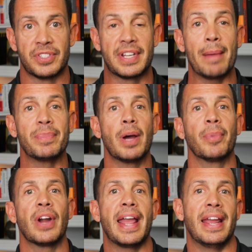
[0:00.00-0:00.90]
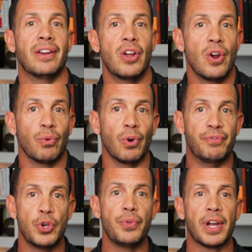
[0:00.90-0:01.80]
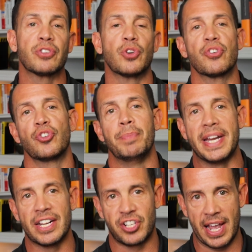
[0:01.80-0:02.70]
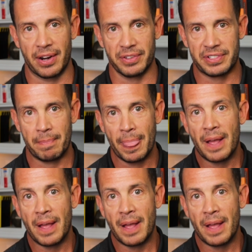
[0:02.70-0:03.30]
Step number 8, review their social media channels.